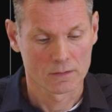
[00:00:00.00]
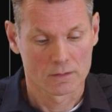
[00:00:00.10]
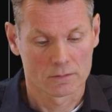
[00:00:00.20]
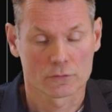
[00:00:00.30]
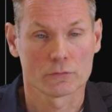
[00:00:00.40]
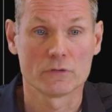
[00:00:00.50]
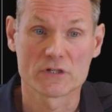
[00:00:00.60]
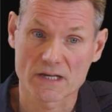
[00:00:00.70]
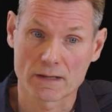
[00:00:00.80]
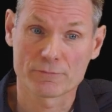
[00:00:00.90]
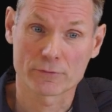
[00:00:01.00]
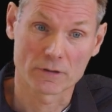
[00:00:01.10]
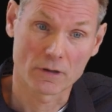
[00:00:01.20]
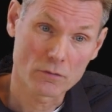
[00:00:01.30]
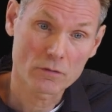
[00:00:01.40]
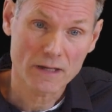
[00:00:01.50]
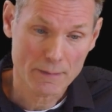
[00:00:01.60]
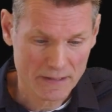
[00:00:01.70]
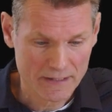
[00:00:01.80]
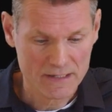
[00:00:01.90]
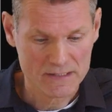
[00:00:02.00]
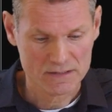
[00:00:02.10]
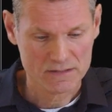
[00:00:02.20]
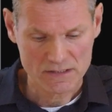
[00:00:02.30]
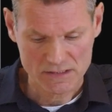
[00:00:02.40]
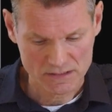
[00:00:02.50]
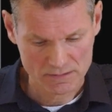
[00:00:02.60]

To do the same for the local applications,